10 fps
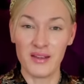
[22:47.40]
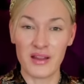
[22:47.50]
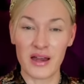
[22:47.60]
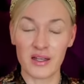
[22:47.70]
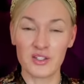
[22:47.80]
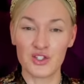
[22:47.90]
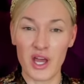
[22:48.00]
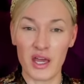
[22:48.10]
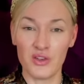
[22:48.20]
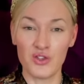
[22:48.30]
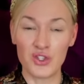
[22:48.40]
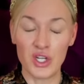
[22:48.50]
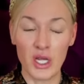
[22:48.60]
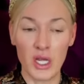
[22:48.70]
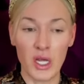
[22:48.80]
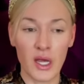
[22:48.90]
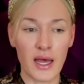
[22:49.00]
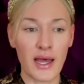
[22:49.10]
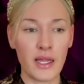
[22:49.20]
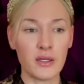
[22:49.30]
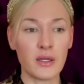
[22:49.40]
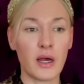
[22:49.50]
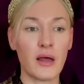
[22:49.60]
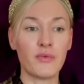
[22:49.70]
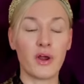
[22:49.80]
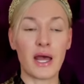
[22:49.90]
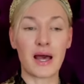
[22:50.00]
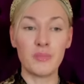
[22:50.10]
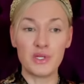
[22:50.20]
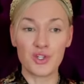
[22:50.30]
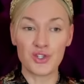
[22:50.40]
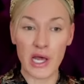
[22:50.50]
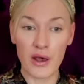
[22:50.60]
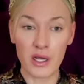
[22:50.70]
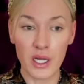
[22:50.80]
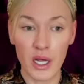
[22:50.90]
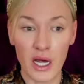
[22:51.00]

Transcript: that exchange. And I'm very happy to share it.